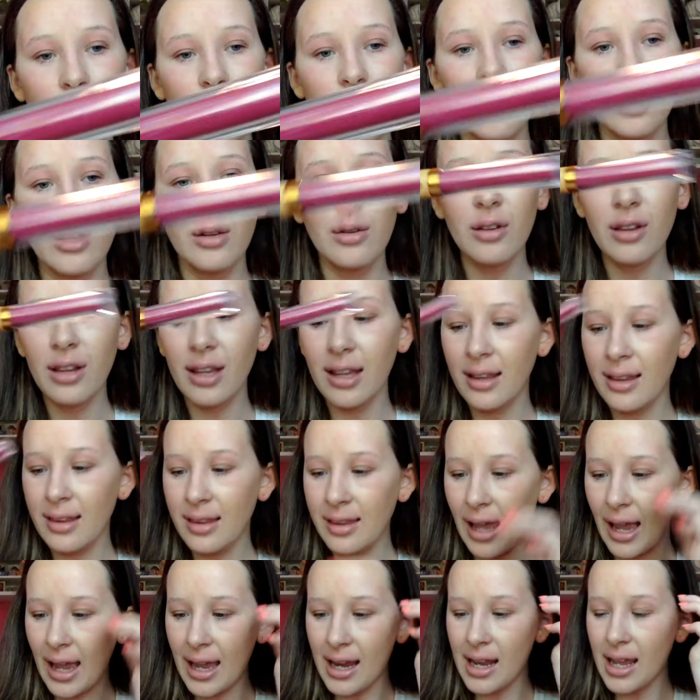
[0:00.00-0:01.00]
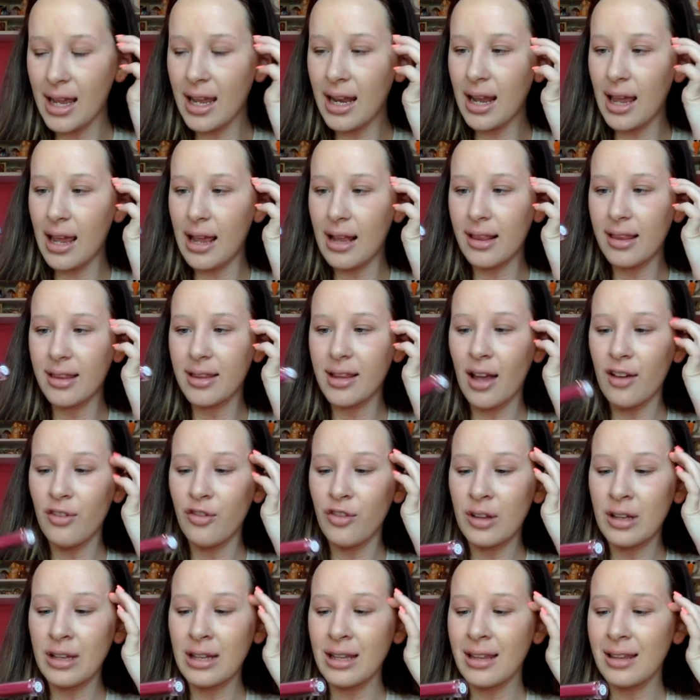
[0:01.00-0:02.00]
Really, really excited. It's
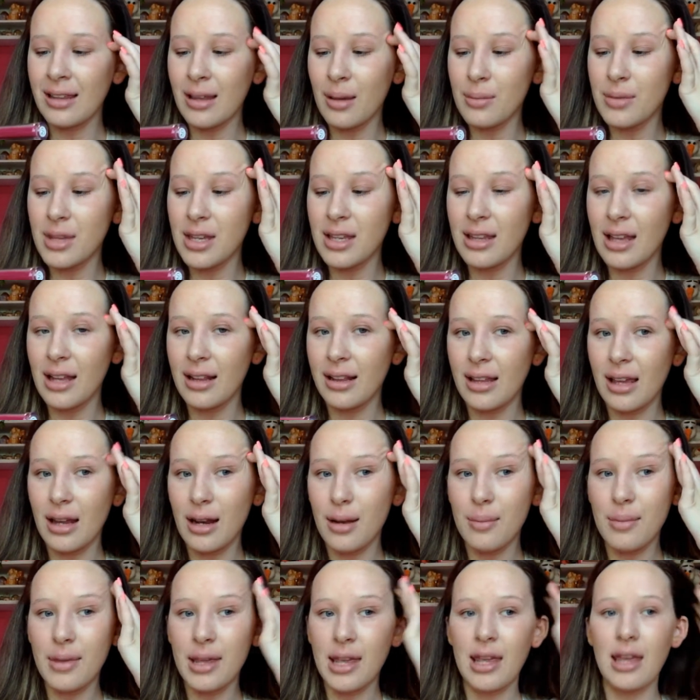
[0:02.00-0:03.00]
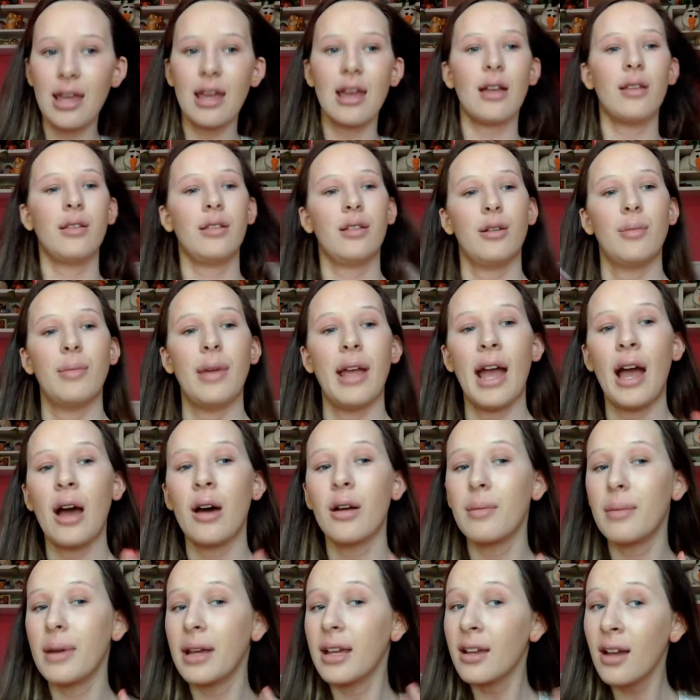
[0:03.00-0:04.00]
definitely something that's going to be a little bit
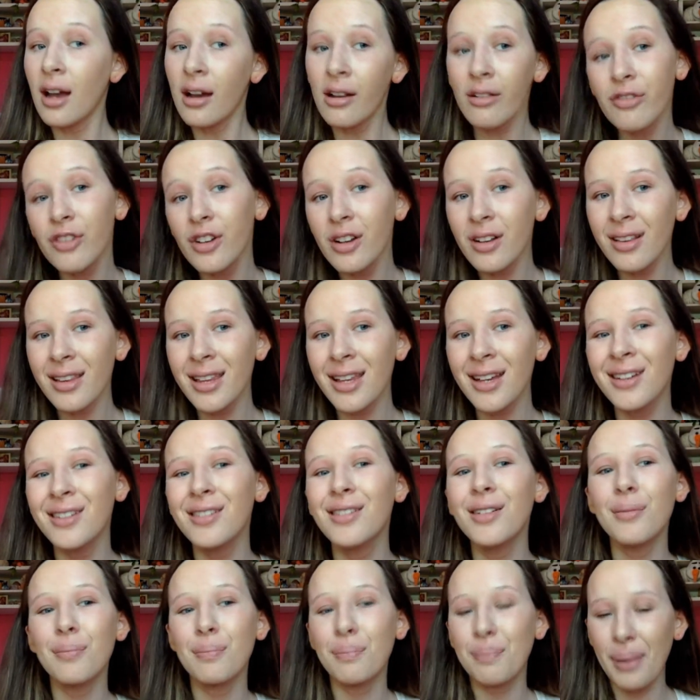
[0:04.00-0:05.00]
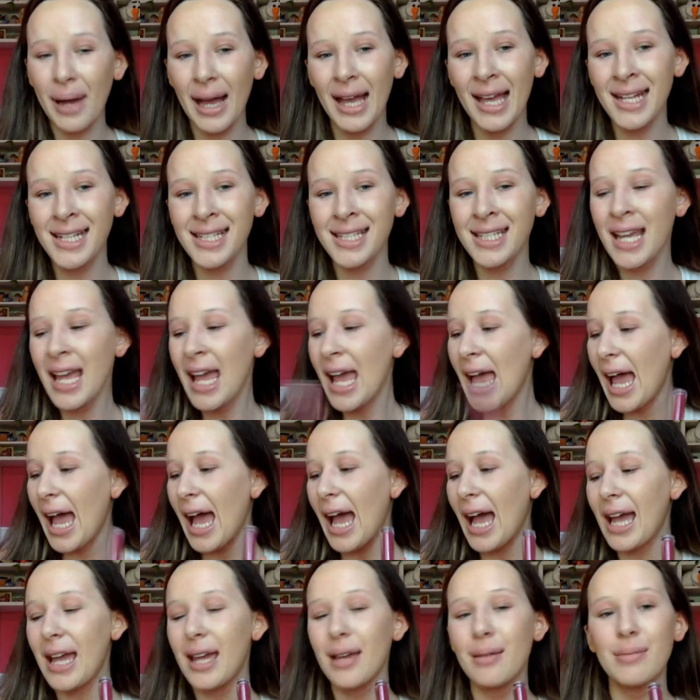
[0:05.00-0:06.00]
out of my comfort zone, but
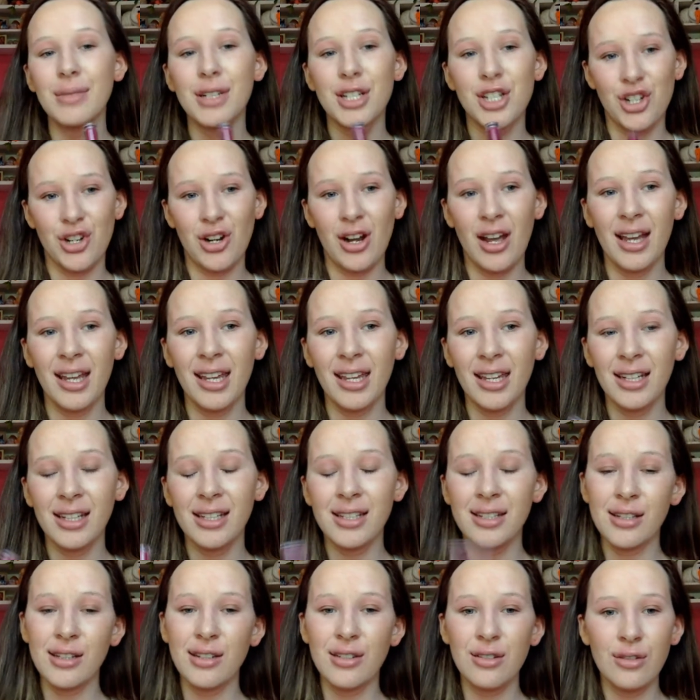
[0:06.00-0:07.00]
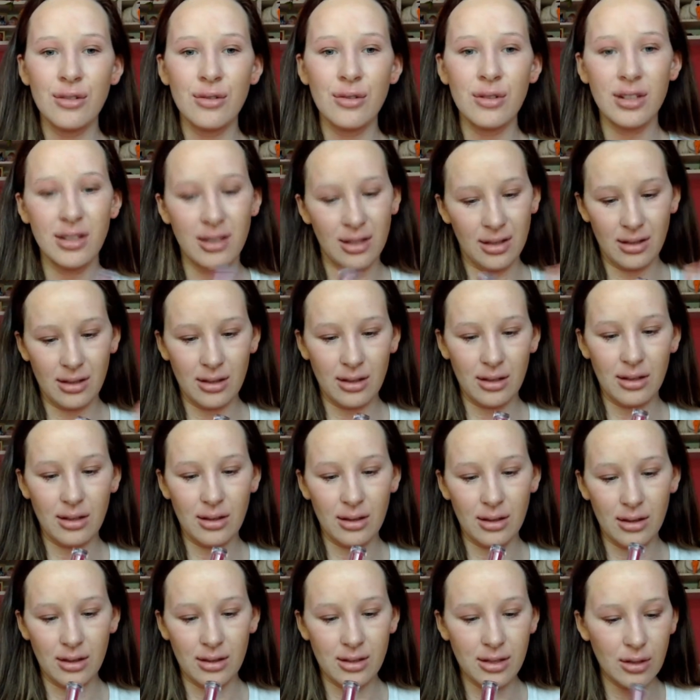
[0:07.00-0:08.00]
I am trying to
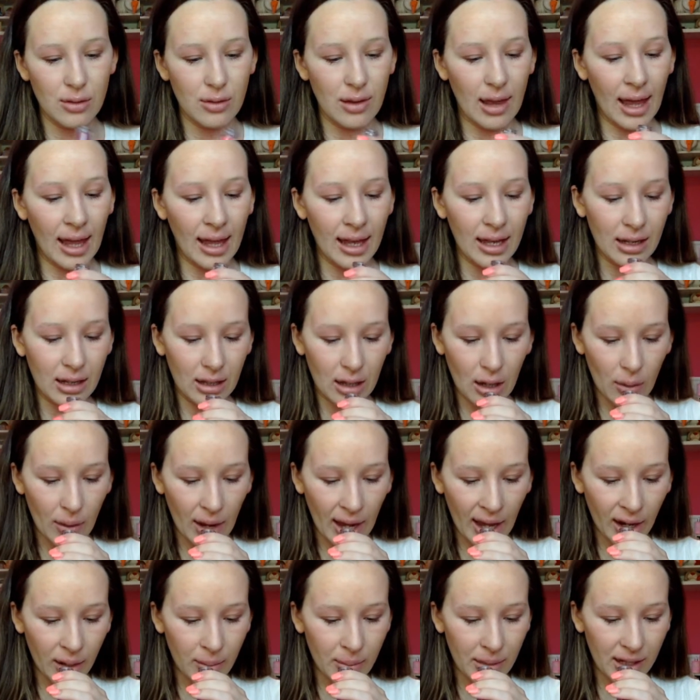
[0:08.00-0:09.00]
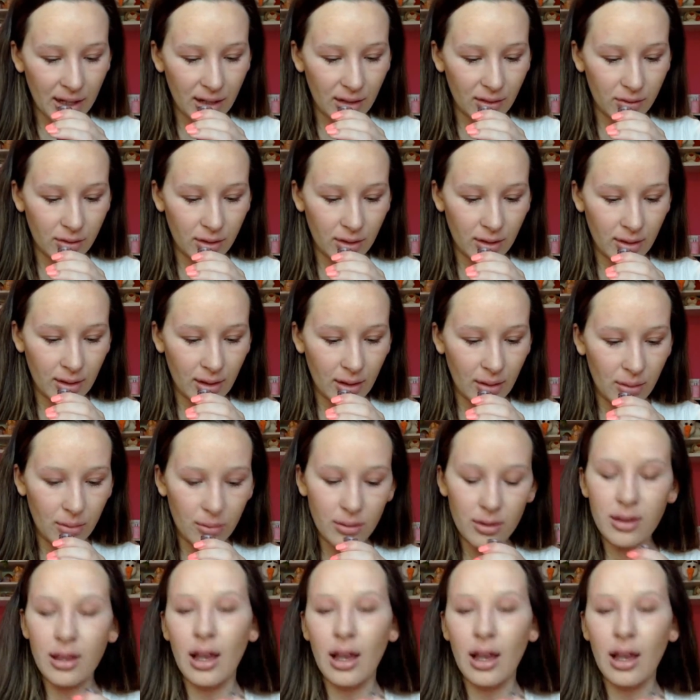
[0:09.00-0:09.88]
do that and go out of my comfort zone.